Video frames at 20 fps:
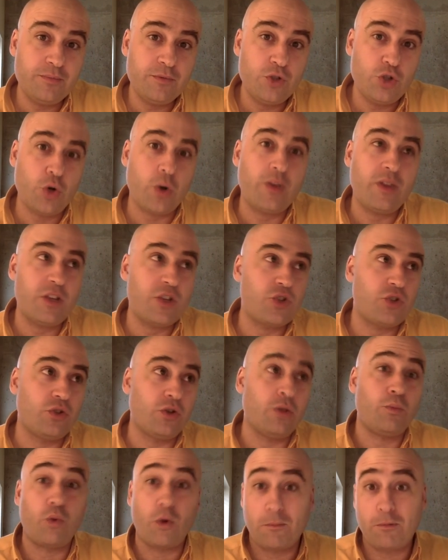Join this
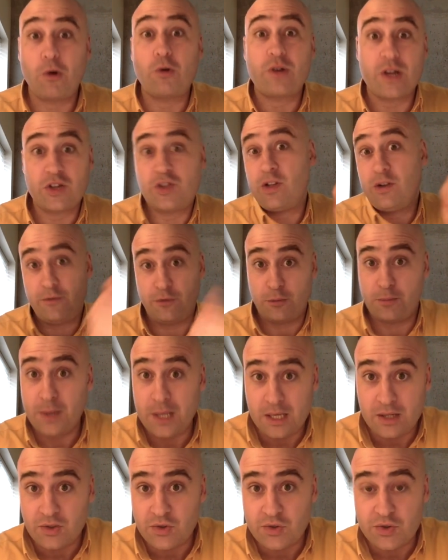group. We're protesting for
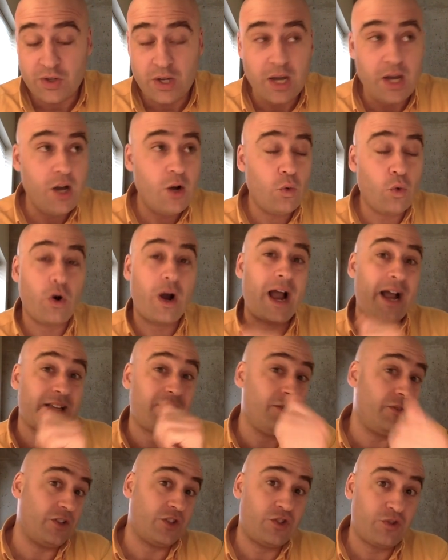peace. We're
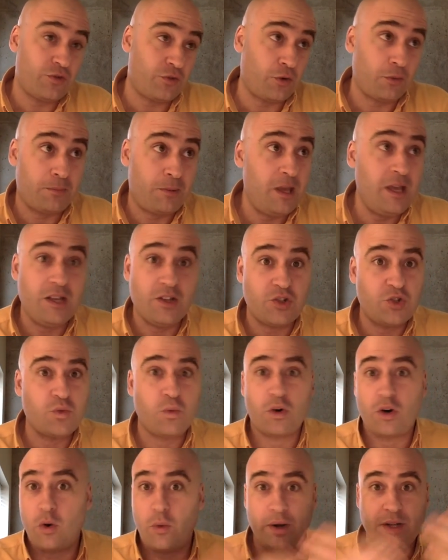activists for peace.
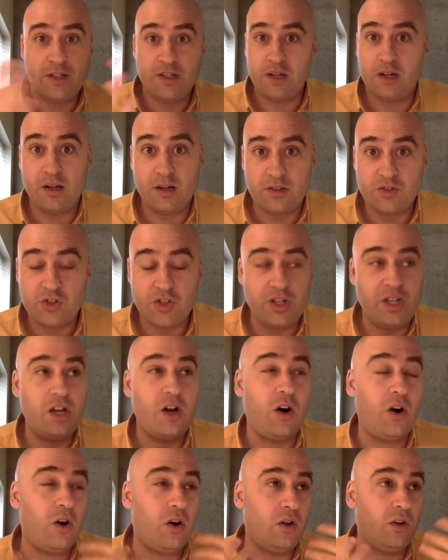We're going to City
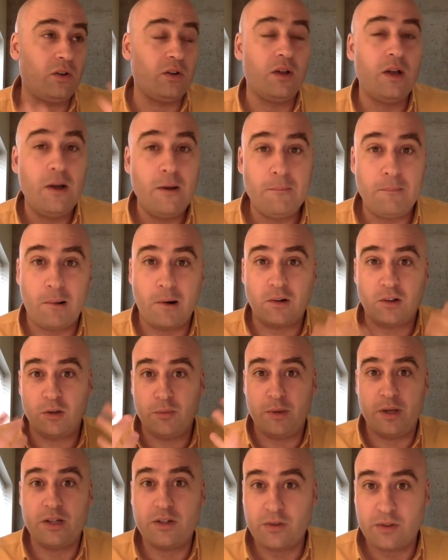Hall,
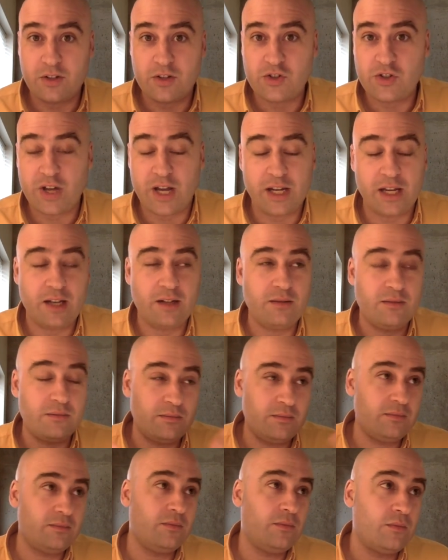Parliament, or the Senate
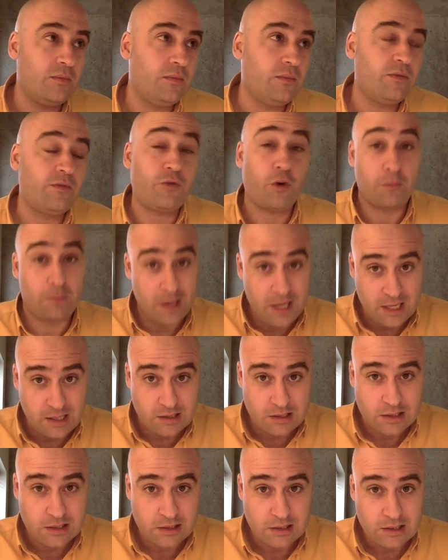for
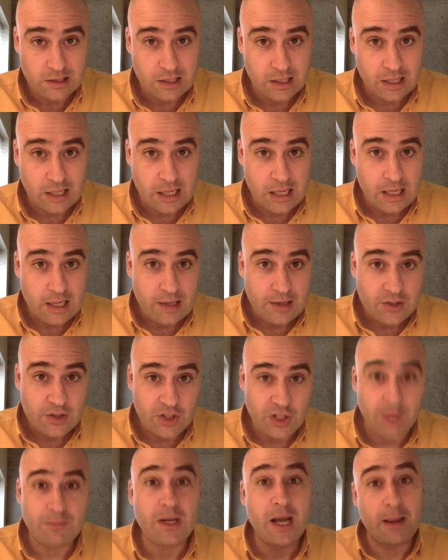peace.
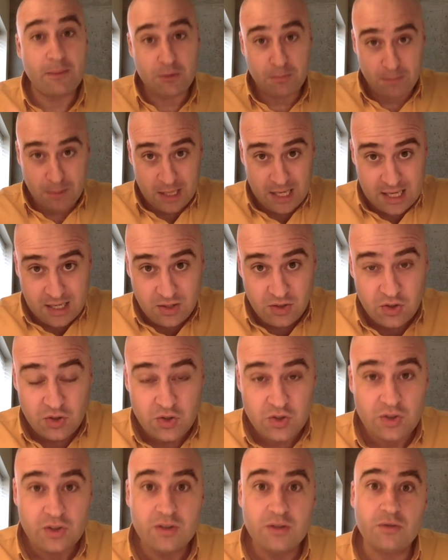Sometimes
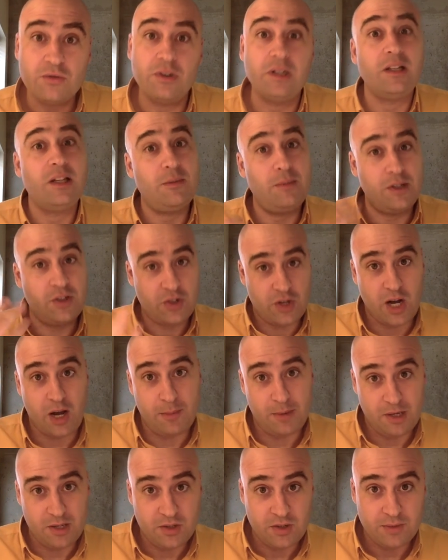peace really means
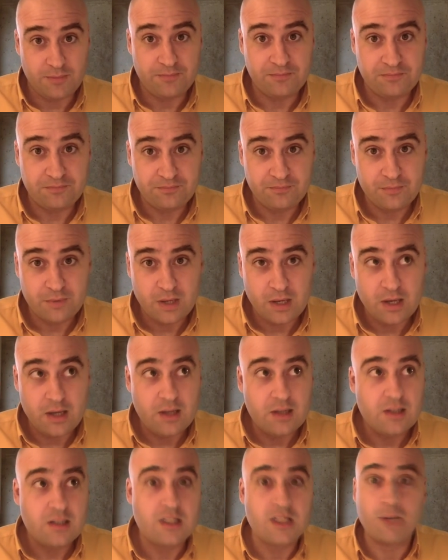communism.
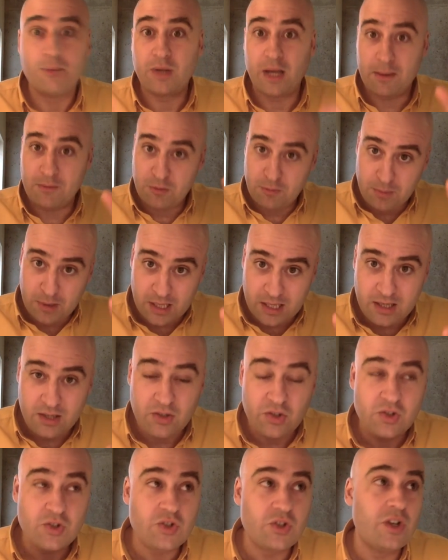Sometimes
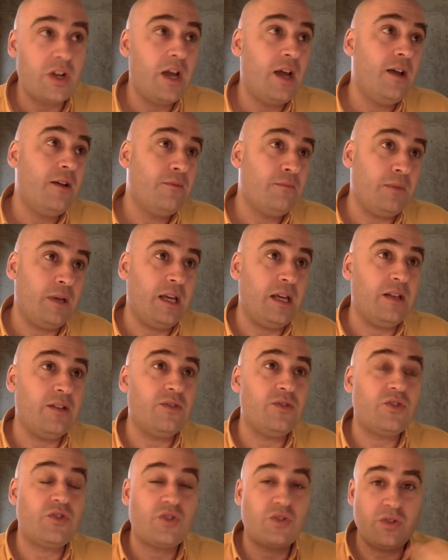peace
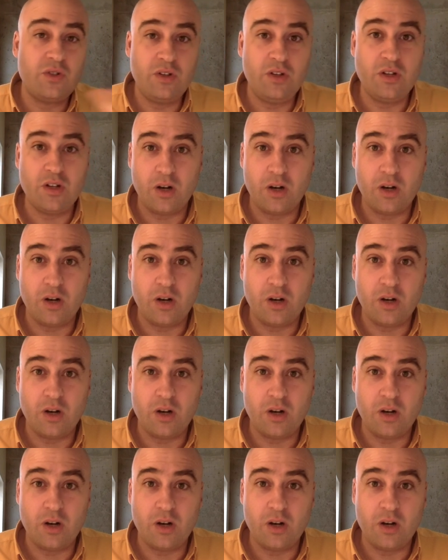means,